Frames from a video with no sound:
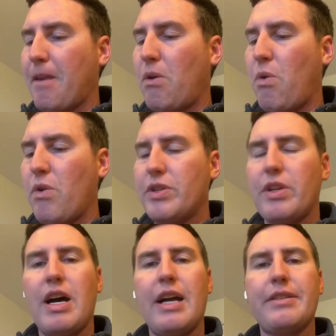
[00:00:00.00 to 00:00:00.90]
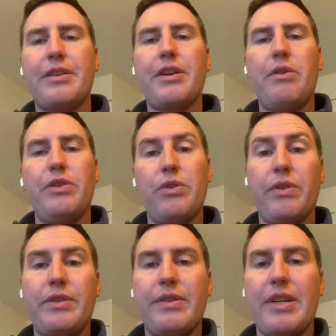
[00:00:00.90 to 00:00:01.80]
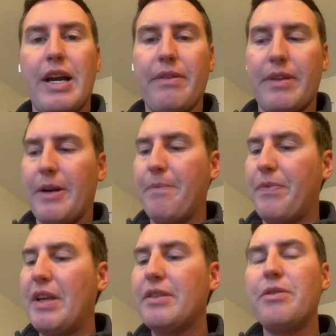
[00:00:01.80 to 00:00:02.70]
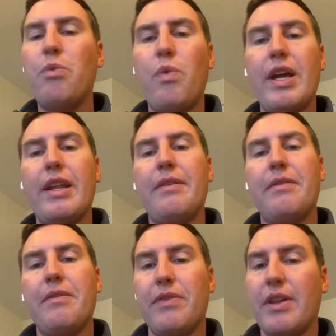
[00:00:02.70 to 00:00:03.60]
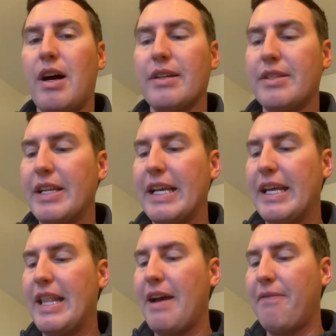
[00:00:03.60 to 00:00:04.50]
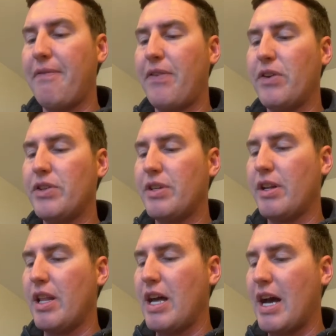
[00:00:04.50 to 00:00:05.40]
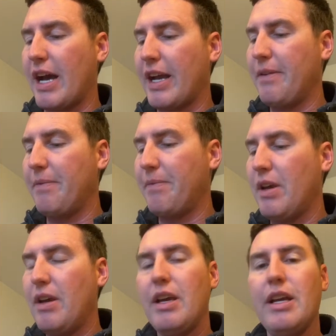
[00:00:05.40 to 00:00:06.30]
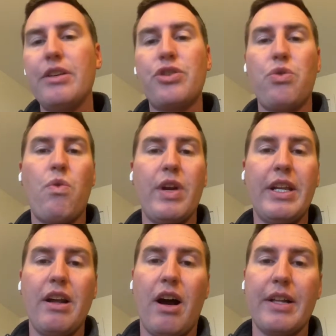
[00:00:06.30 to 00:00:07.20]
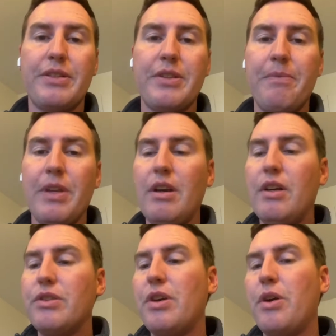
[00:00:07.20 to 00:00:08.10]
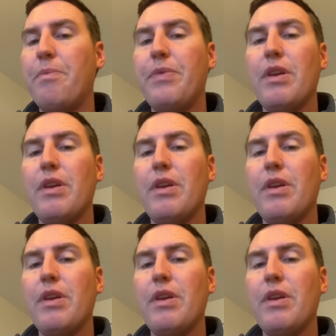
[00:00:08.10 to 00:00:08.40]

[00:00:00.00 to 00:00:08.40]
orange lines that are going north to south there, that's the wind velocity. And that first line is 20 knots. So